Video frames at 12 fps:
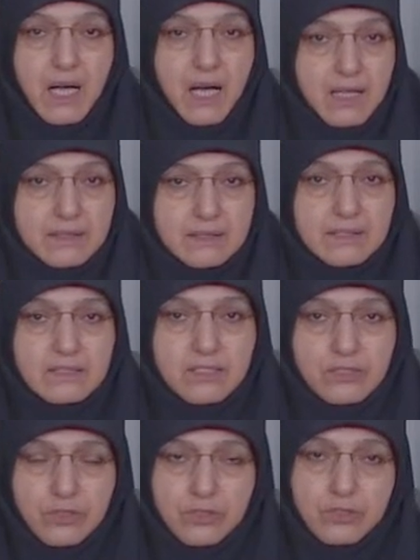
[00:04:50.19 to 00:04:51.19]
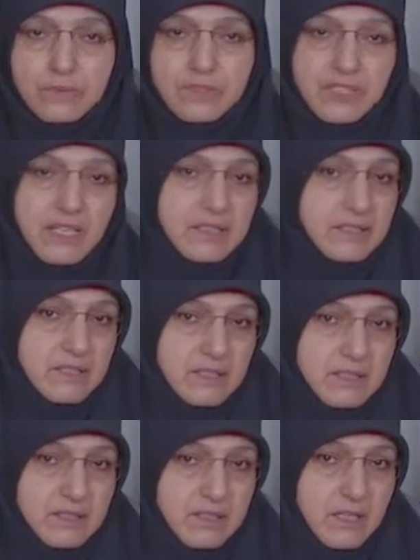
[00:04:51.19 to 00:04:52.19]
Under the
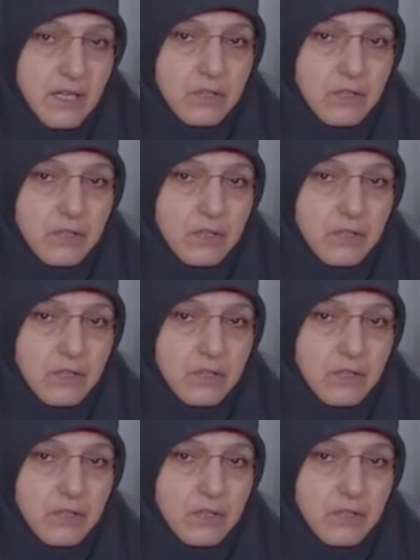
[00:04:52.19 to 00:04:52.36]
circumstances,